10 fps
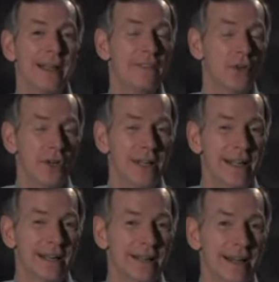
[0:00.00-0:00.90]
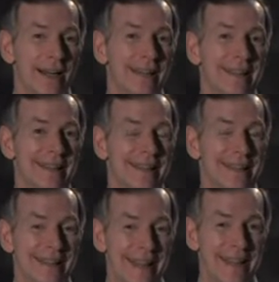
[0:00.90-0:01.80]
If you're eating a diet that
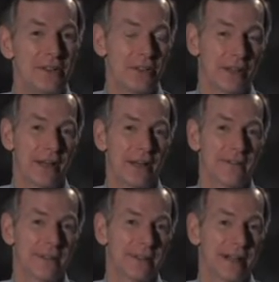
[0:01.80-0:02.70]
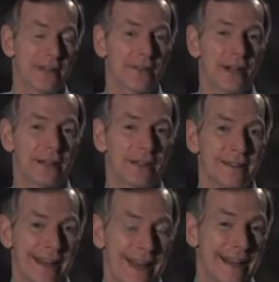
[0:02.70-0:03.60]
contains a lot of
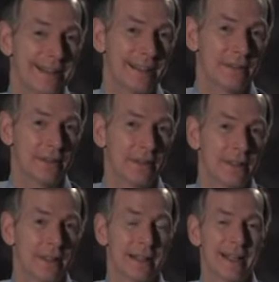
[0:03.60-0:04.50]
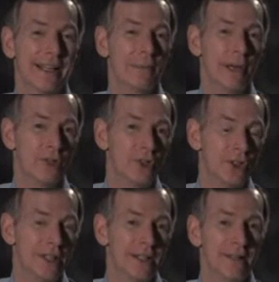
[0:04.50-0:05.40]
excitotoxin additives, like
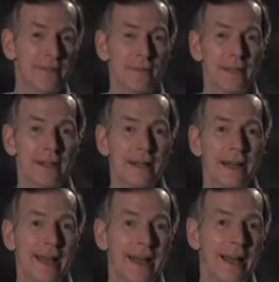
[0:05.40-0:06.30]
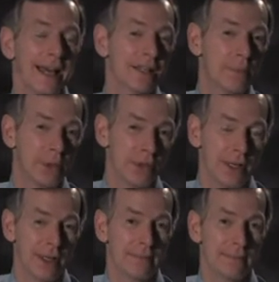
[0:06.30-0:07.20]
MSG,
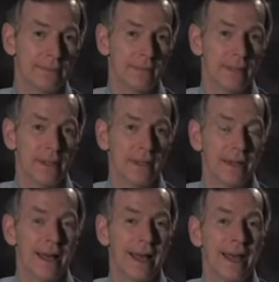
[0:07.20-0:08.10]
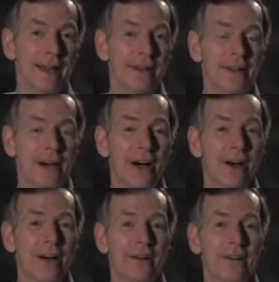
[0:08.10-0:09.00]
aspartame, and
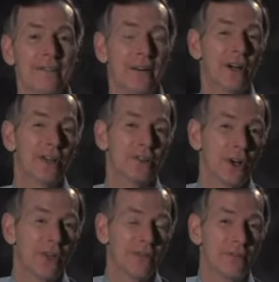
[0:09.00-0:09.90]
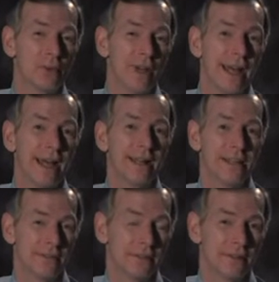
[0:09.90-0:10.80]
various other food
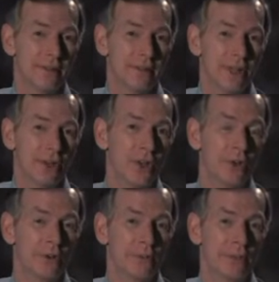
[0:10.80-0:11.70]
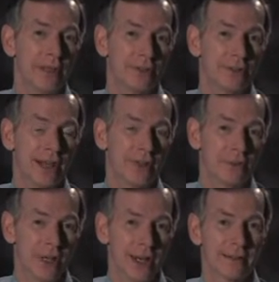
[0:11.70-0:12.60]
additives that are known to be
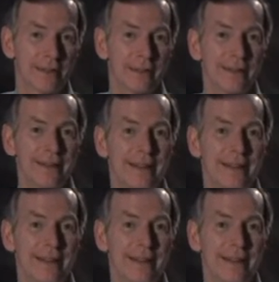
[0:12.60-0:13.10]
excitotoxic,